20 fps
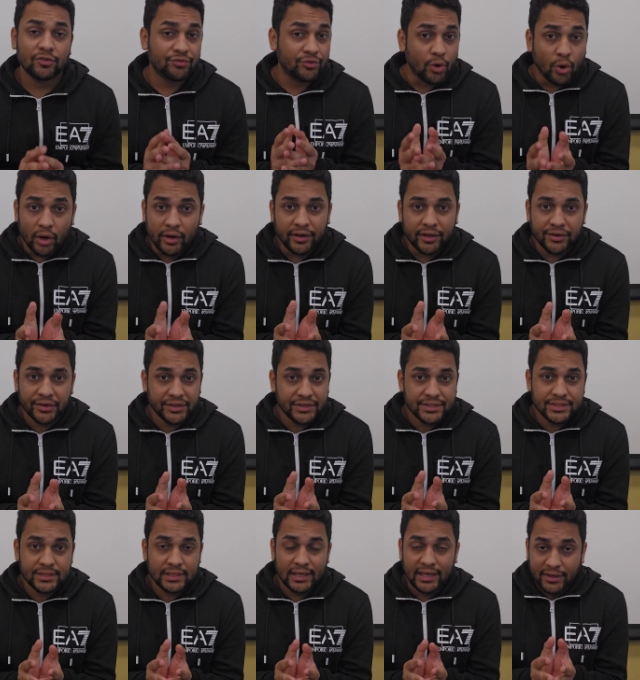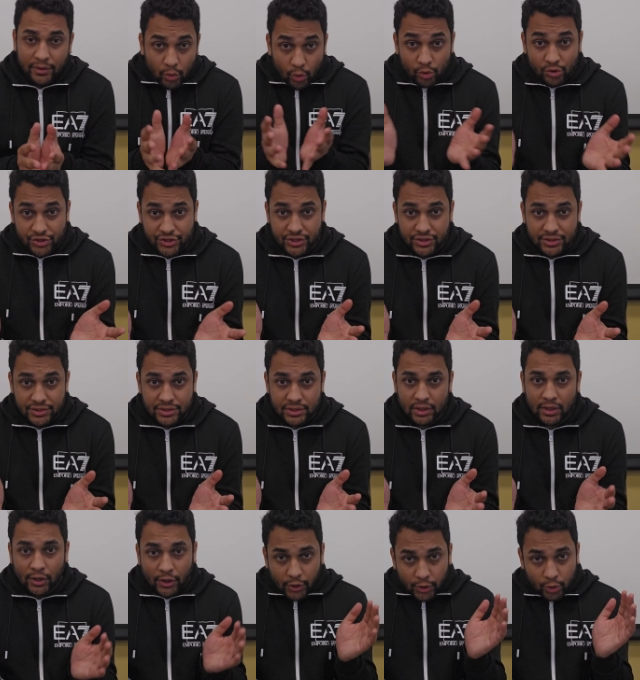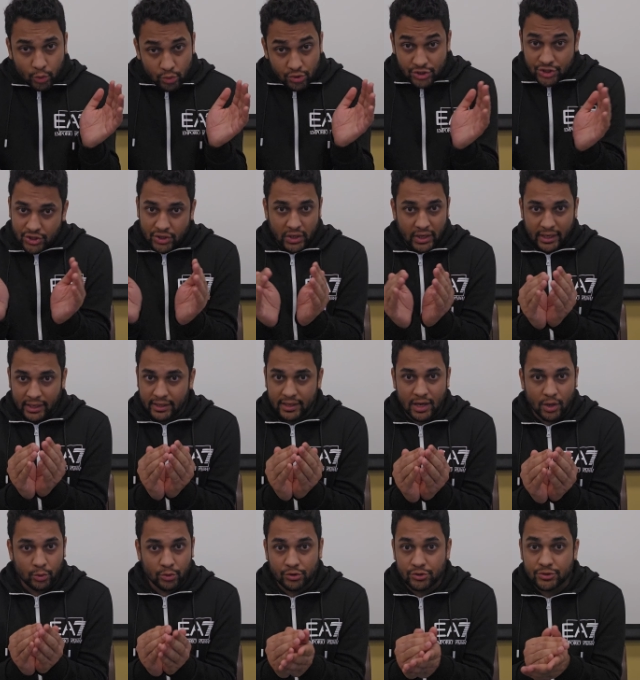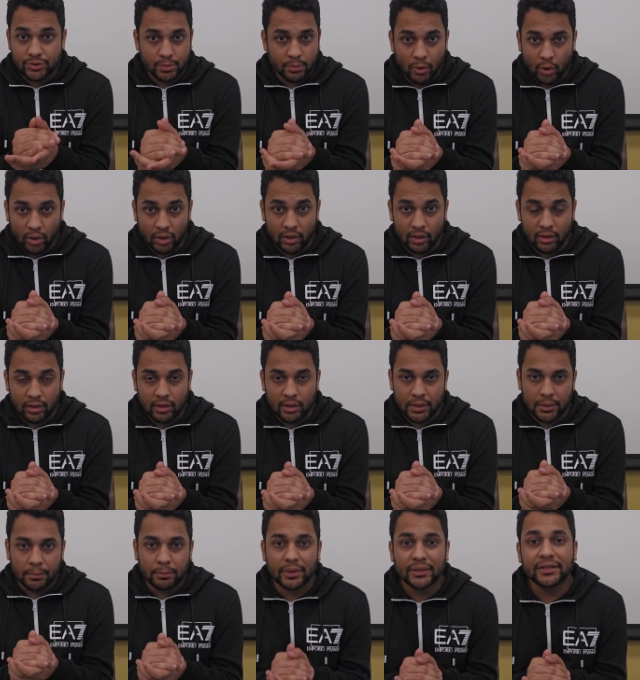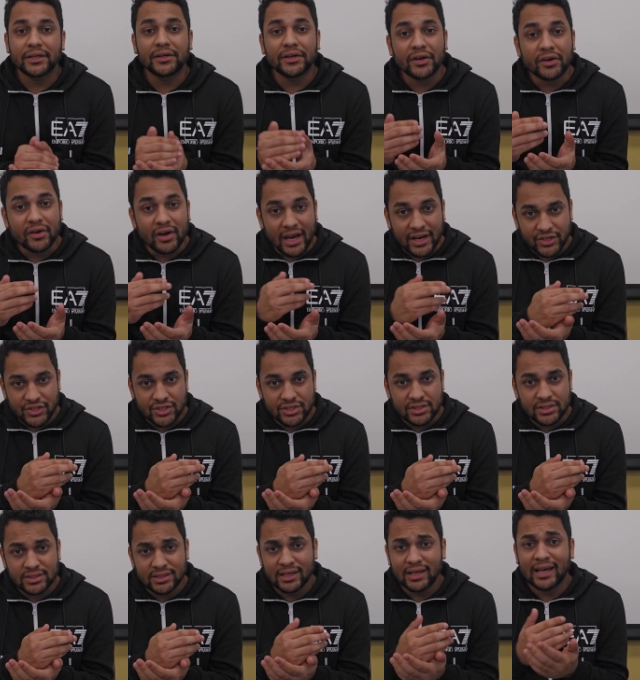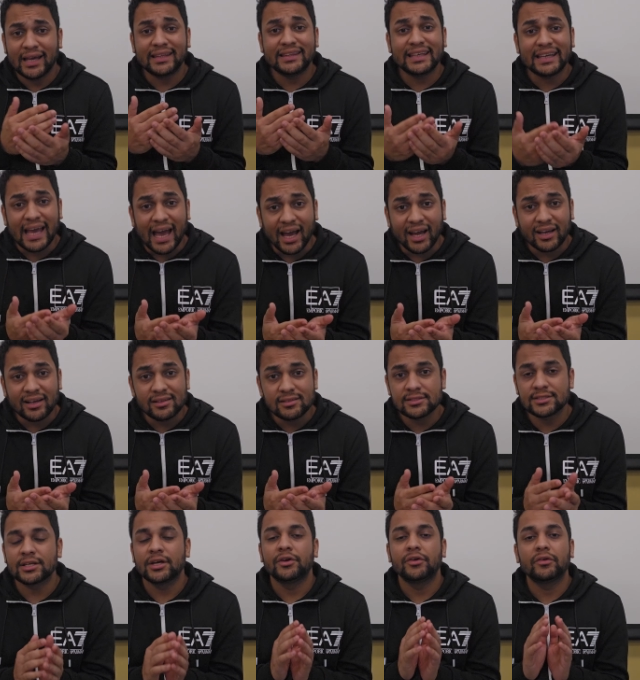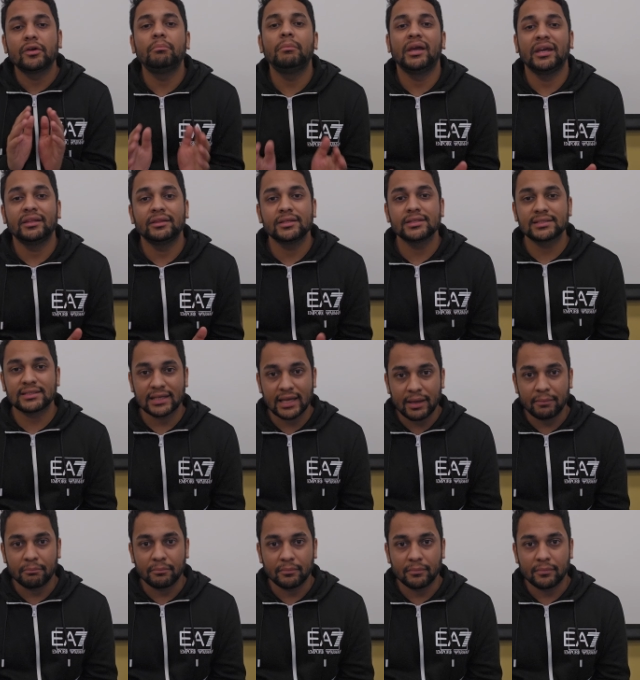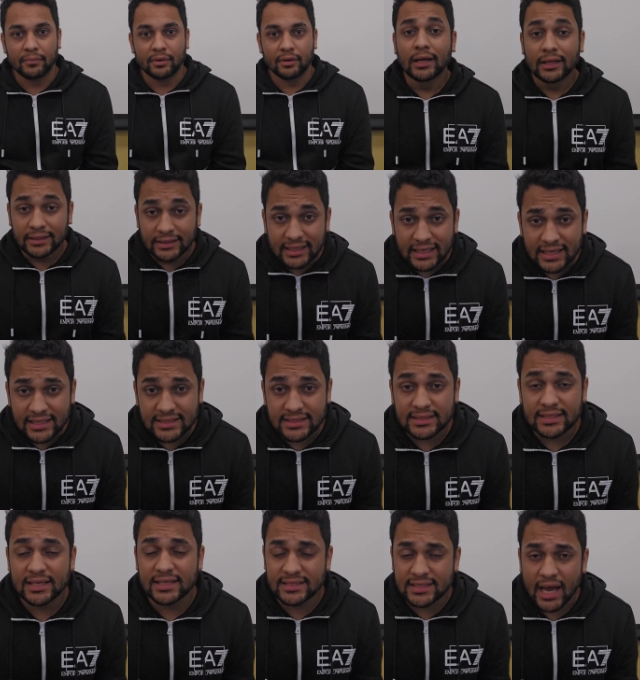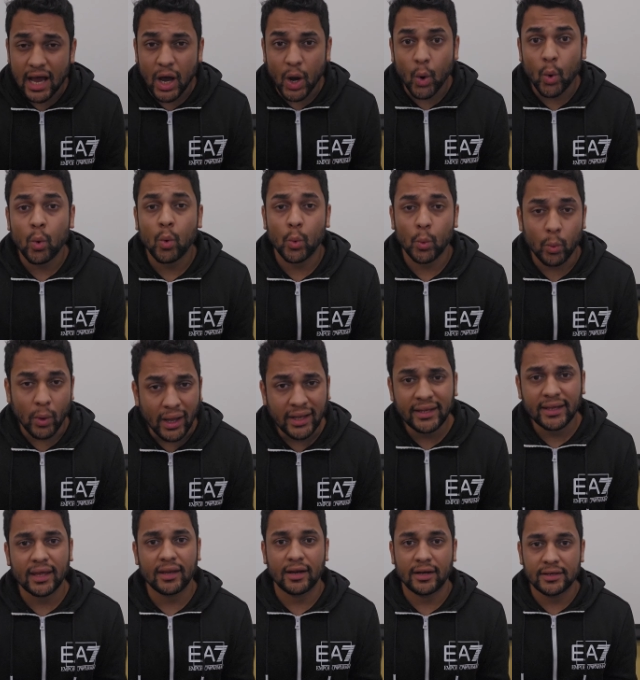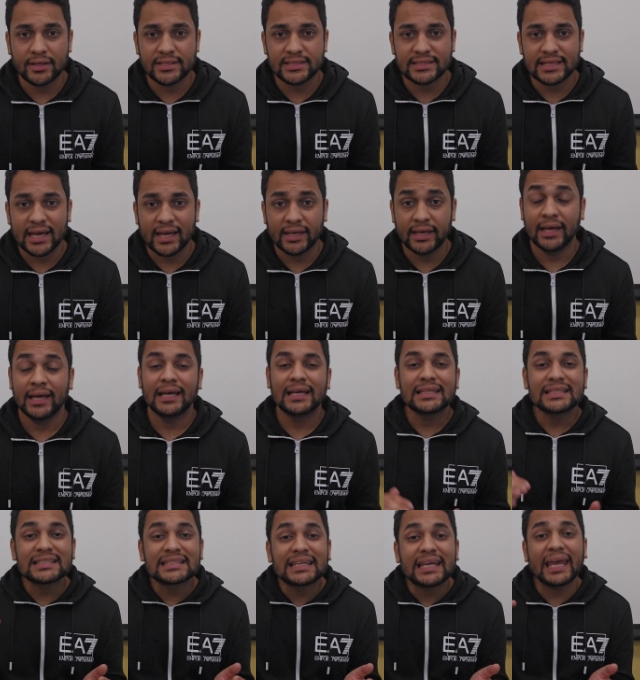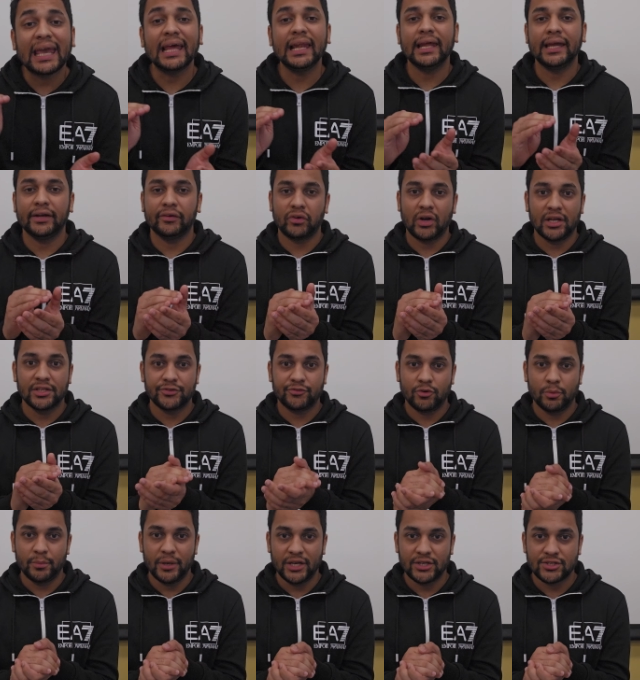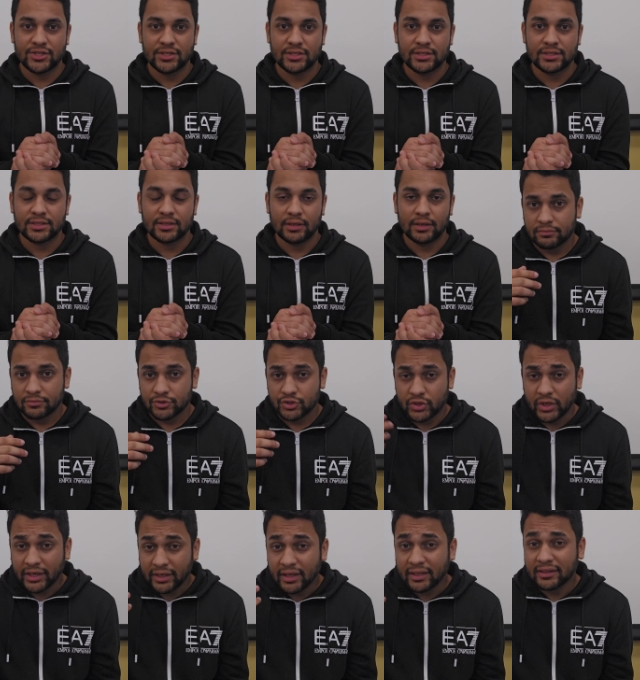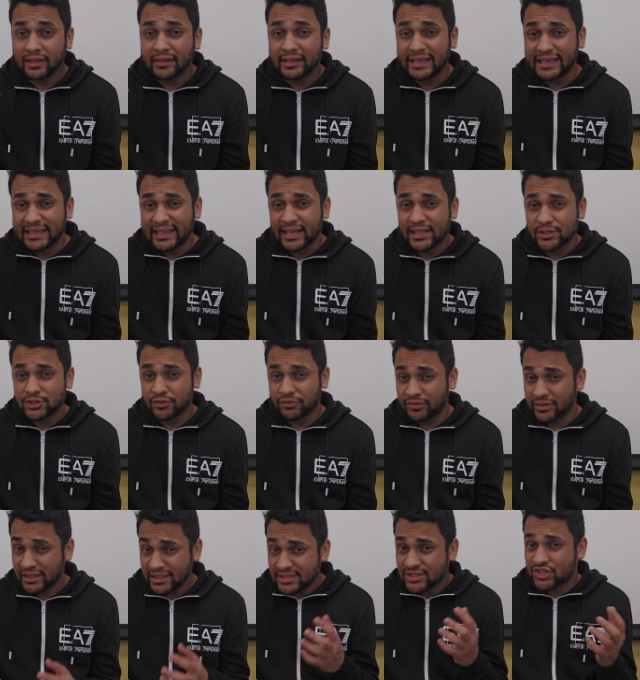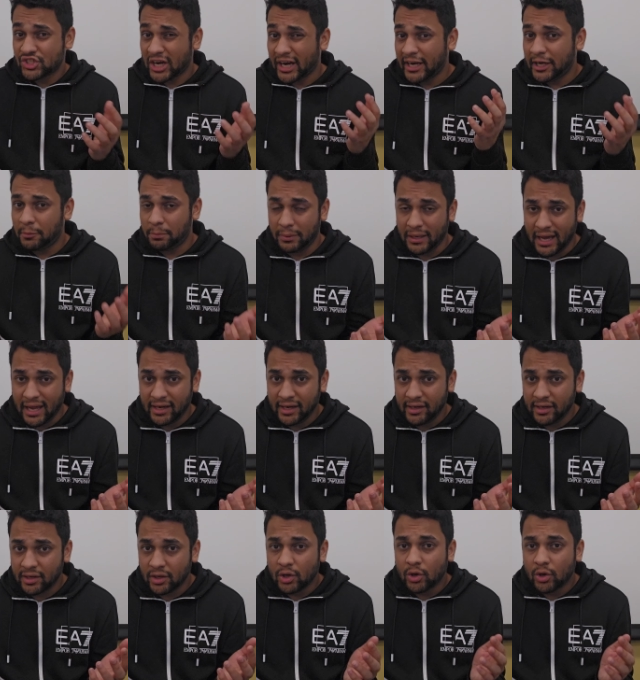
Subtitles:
of continents and oceans do shrink down to small, but the directions and the angles remain the same. This is how one can understand scaling transformations. Shrinking the details of this giant planet